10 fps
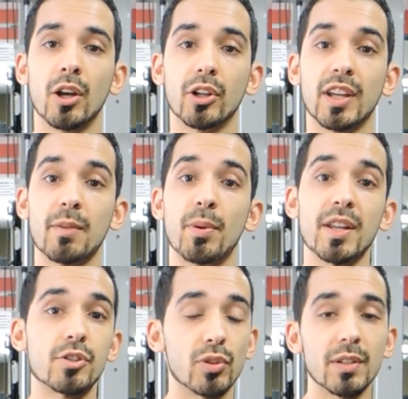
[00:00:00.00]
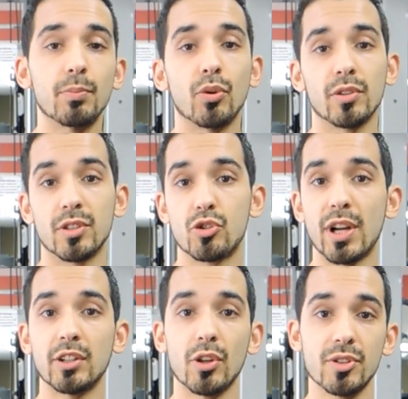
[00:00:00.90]
Okay, but it's really important to
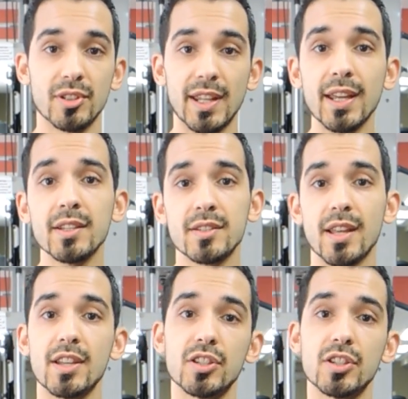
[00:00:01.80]
train those legs,